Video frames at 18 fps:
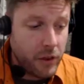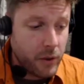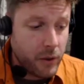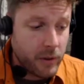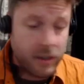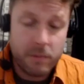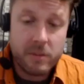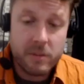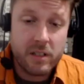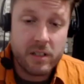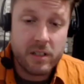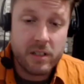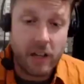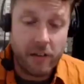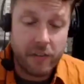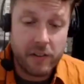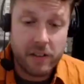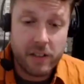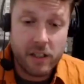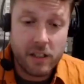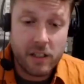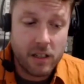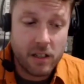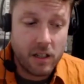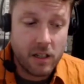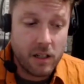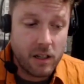Thorium's definitely
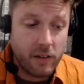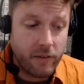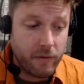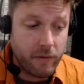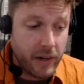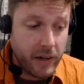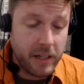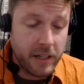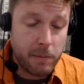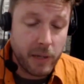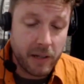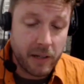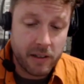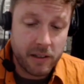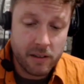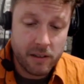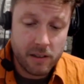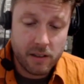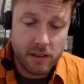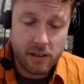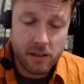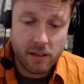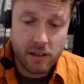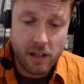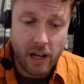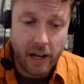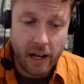very abundant,
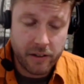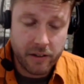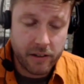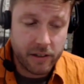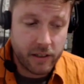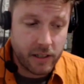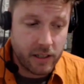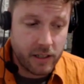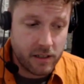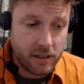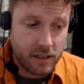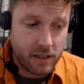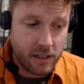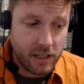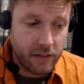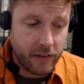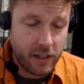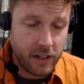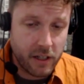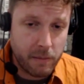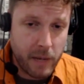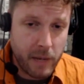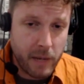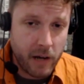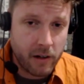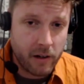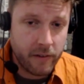and there is a significant
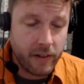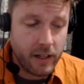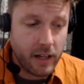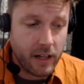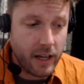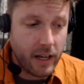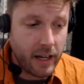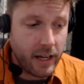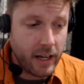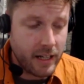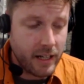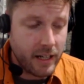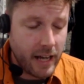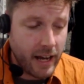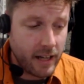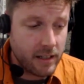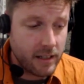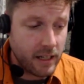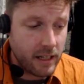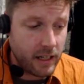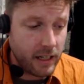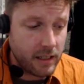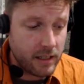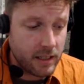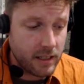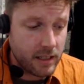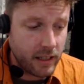amount of it. It has a
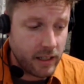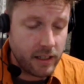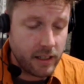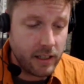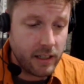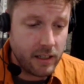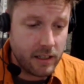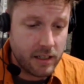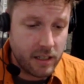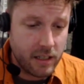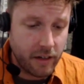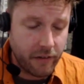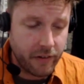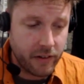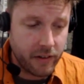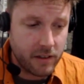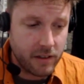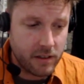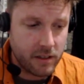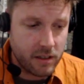slightly different,